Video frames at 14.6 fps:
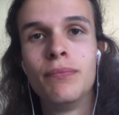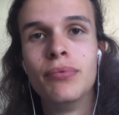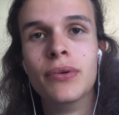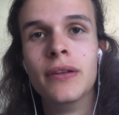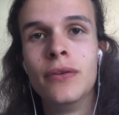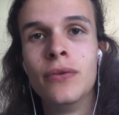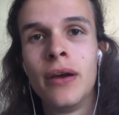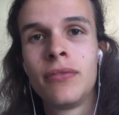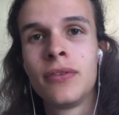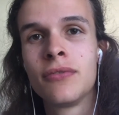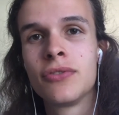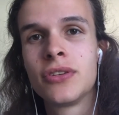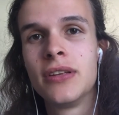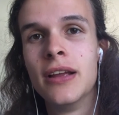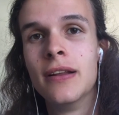But you have to
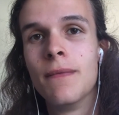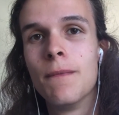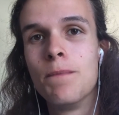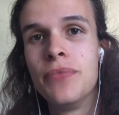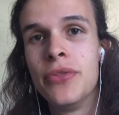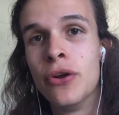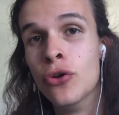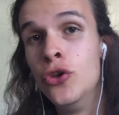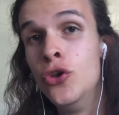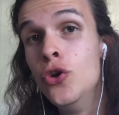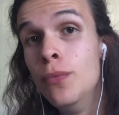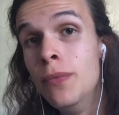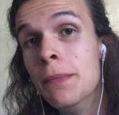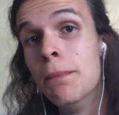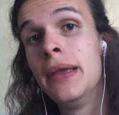understand they're
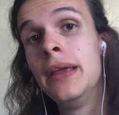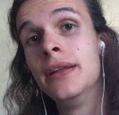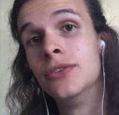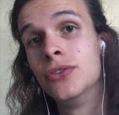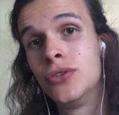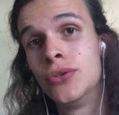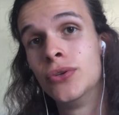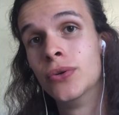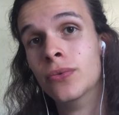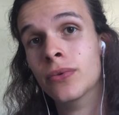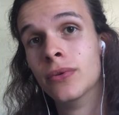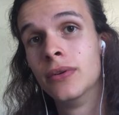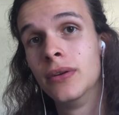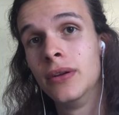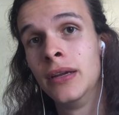human beings too.
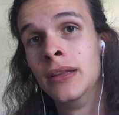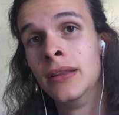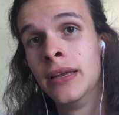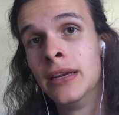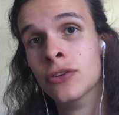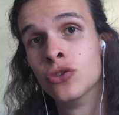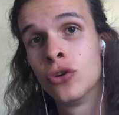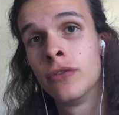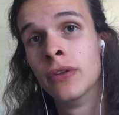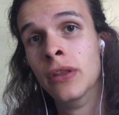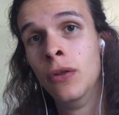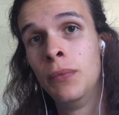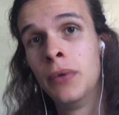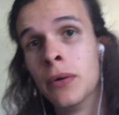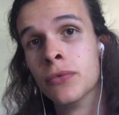And they deserve a
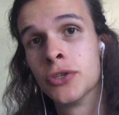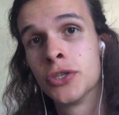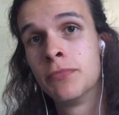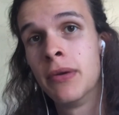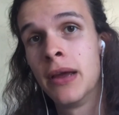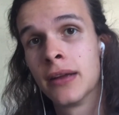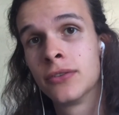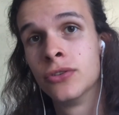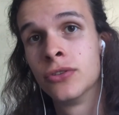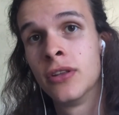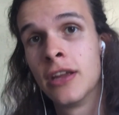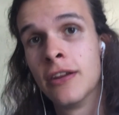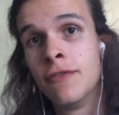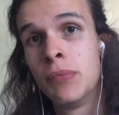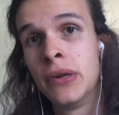little bit of respect, just
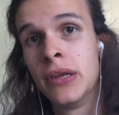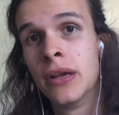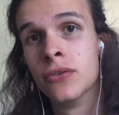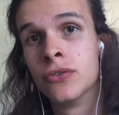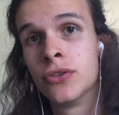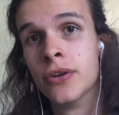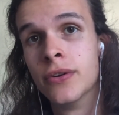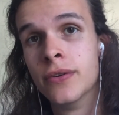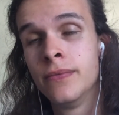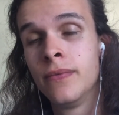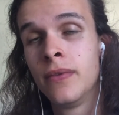like everybody else, you know.